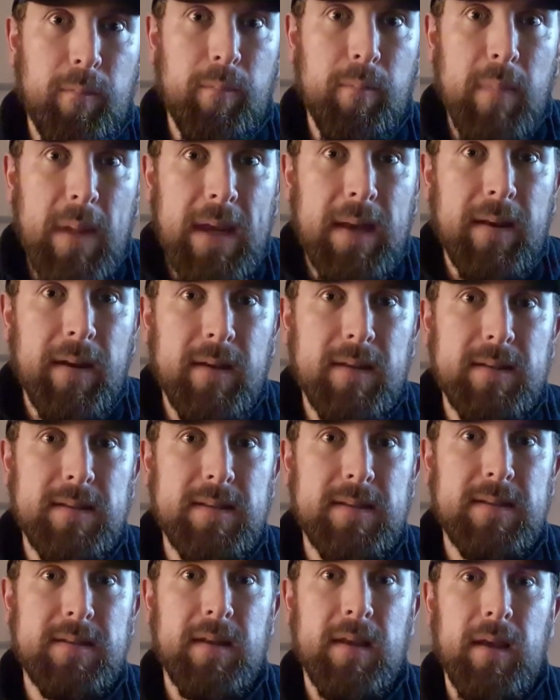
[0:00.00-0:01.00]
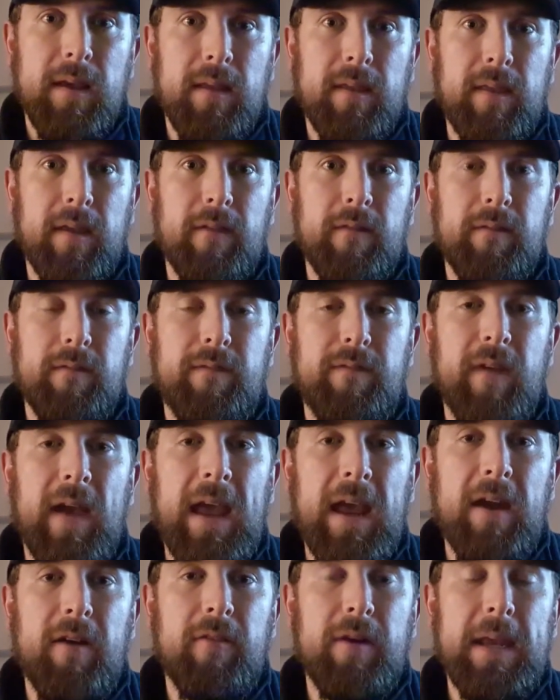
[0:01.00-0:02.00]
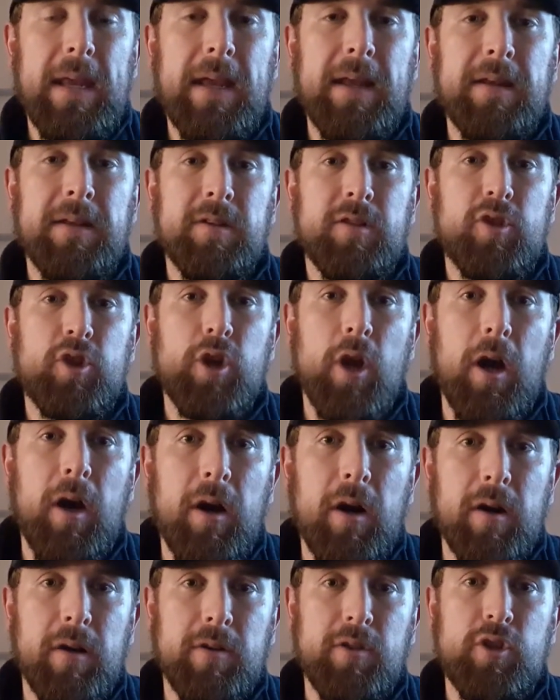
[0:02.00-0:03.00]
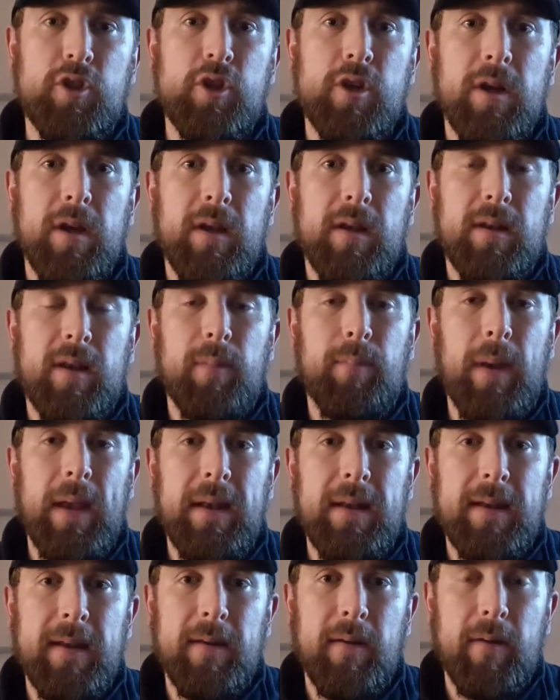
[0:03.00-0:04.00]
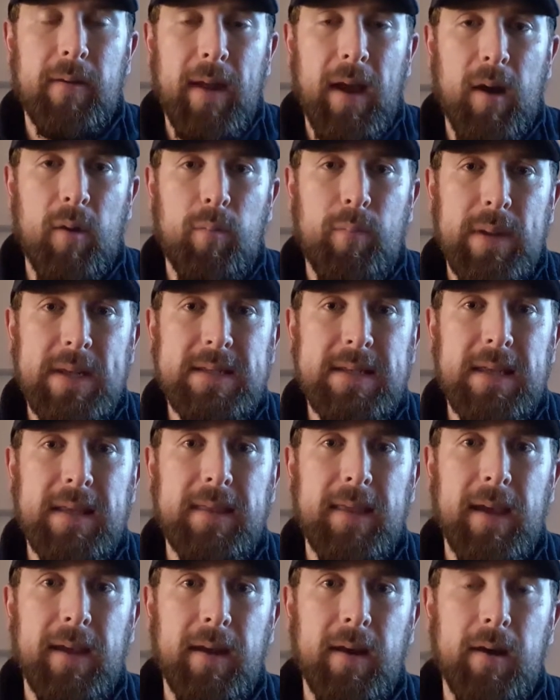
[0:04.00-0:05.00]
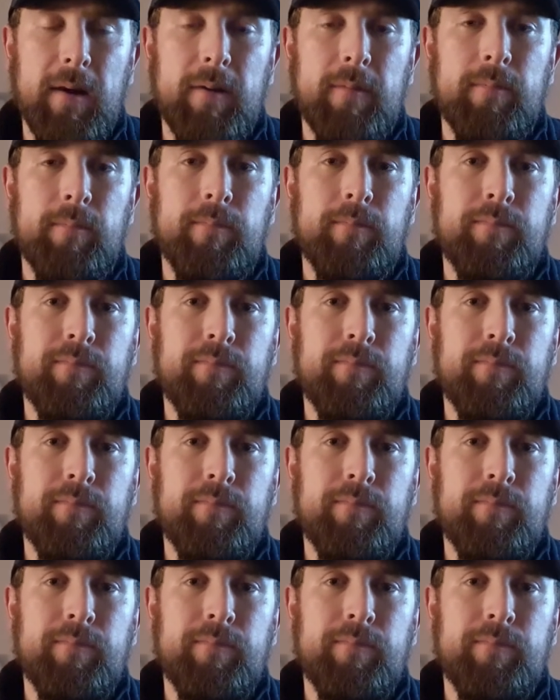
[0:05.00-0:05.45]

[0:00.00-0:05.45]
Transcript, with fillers: meters that vary in charge depending on how busy they are.